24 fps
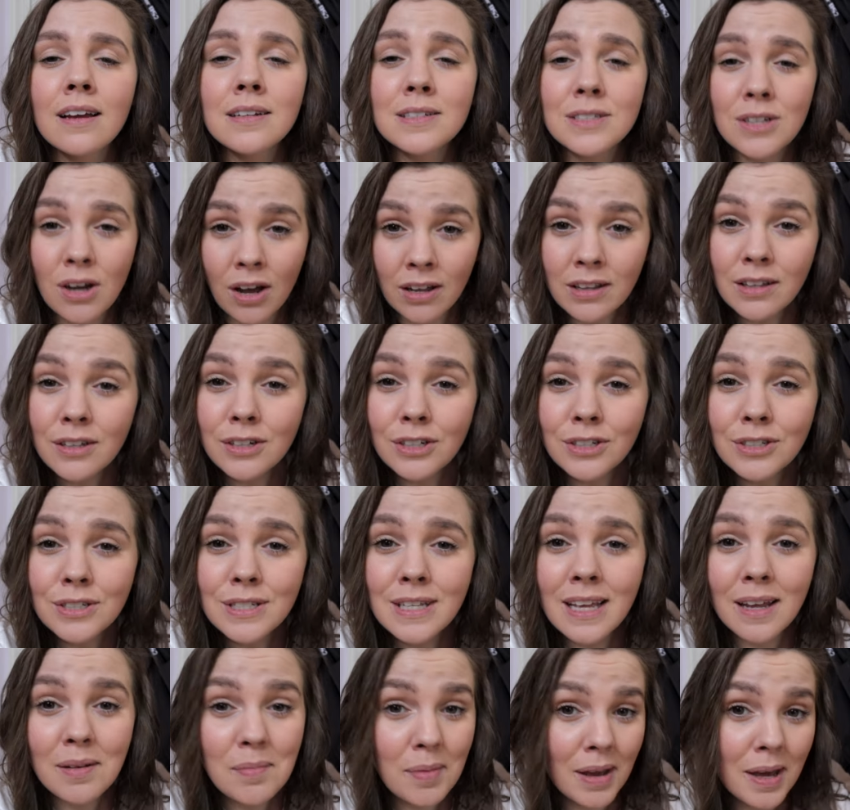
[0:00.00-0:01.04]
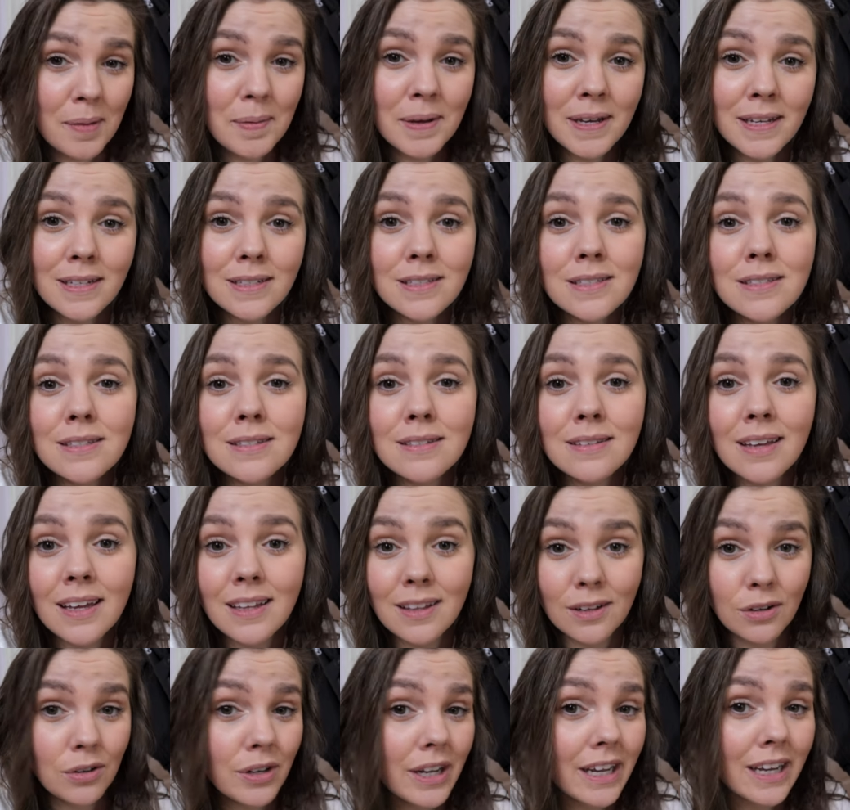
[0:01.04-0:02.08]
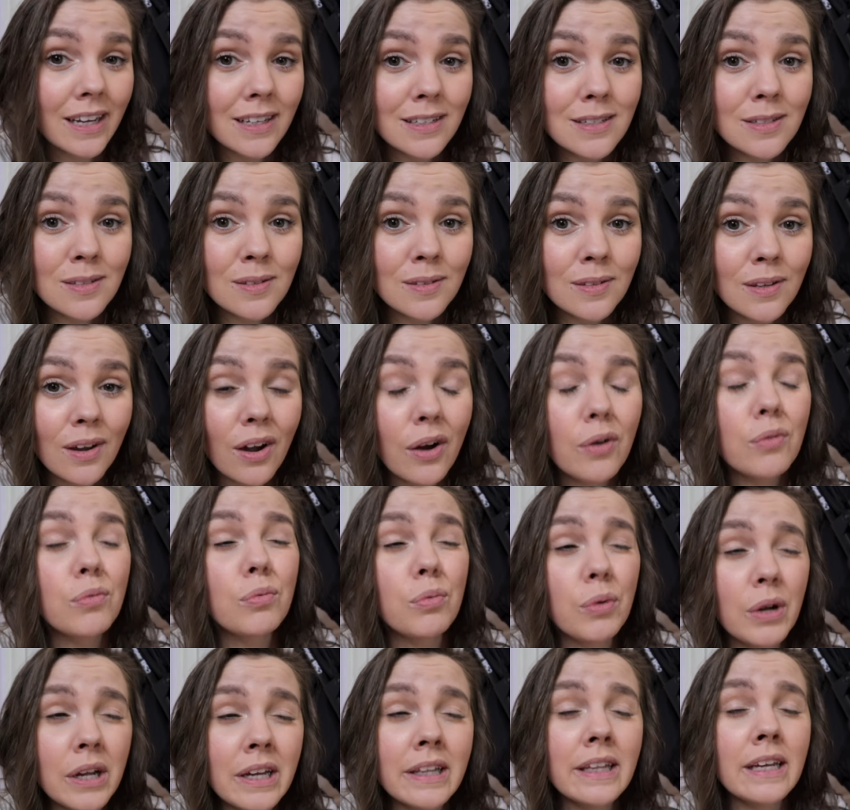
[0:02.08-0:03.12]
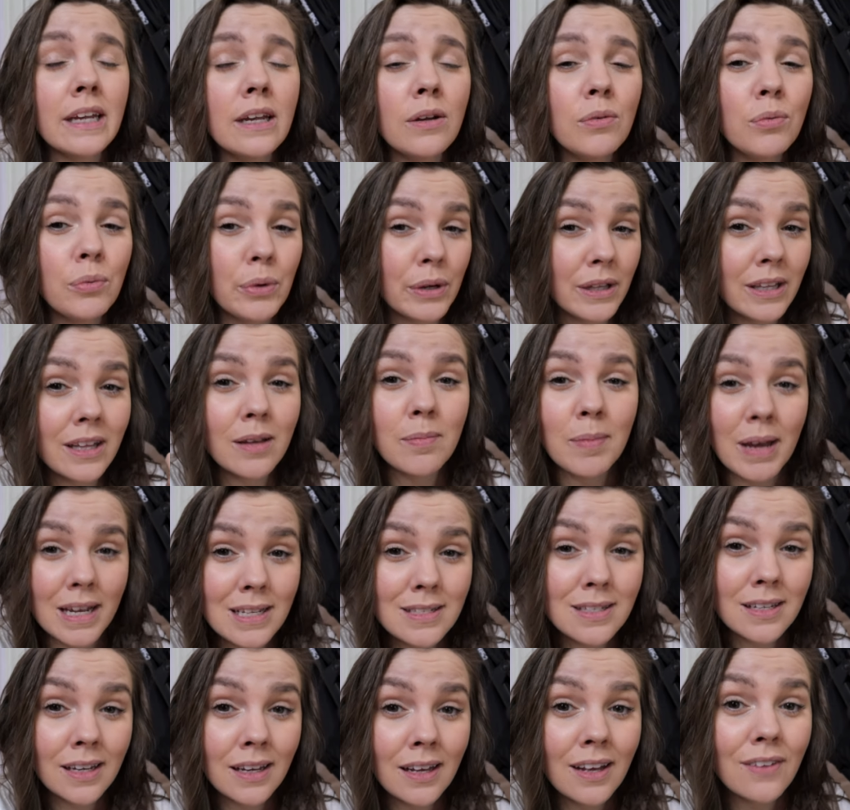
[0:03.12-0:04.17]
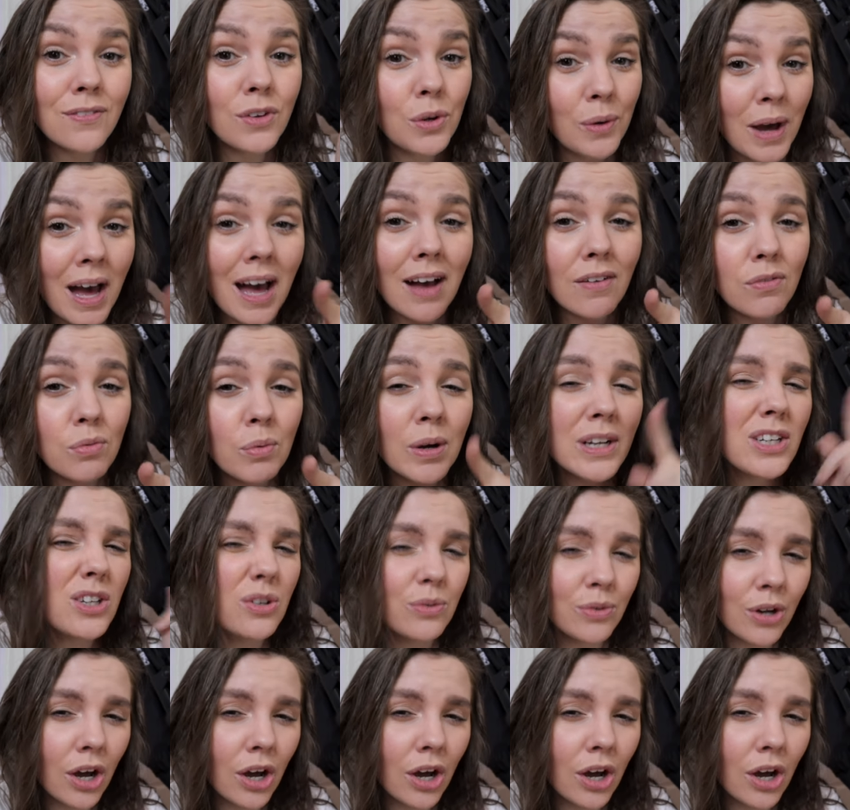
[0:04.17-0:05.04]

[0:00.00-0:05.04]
toddlers and babies and little kids are really, really messy. If you have one, you